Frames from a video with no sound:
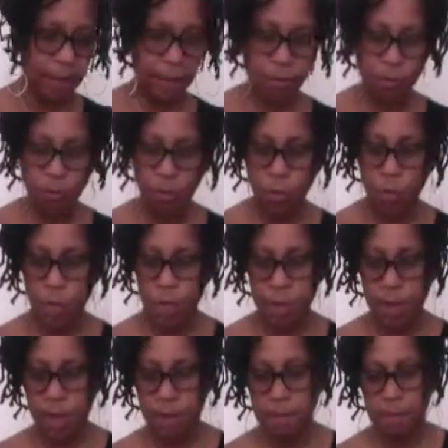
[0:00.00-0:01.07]
and roll that
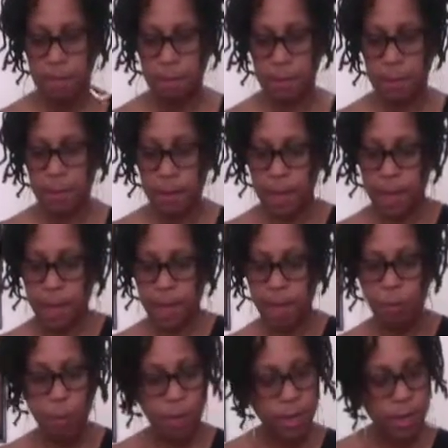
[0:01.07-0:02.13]
up.
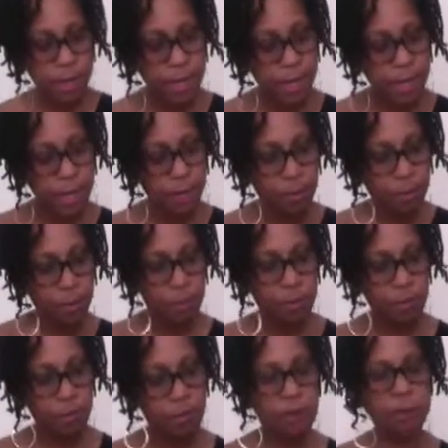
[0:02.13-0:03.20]
And one of the things,
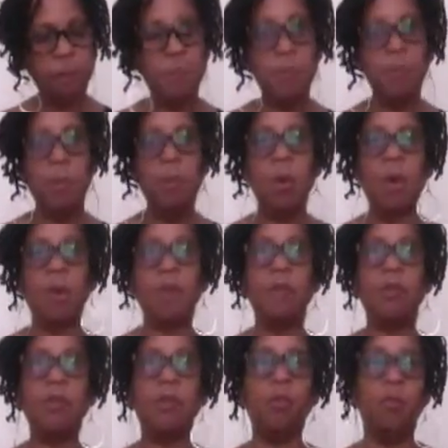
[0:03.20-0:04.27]
tip number 1
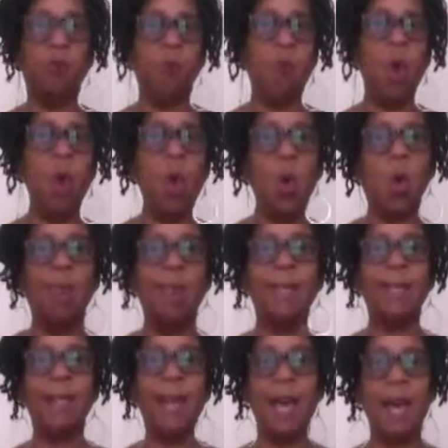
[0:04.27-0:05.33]
is roll,
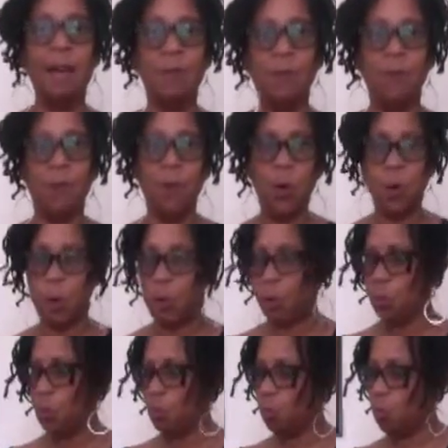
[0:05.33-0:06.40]
not fold.
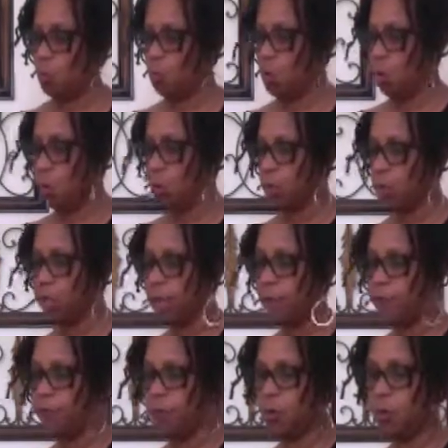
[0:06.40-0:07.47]
Roll, not
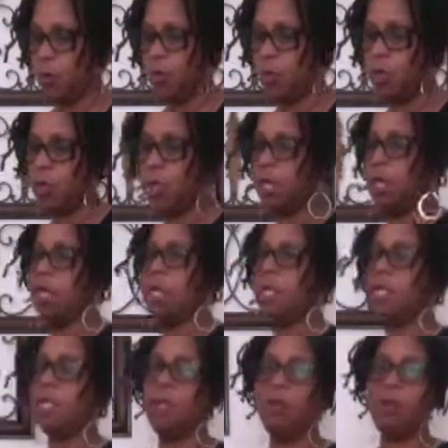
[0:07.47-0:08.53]
fold.
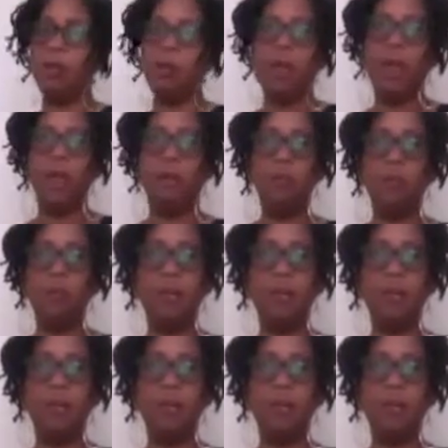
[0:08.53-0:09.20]
So you'll have more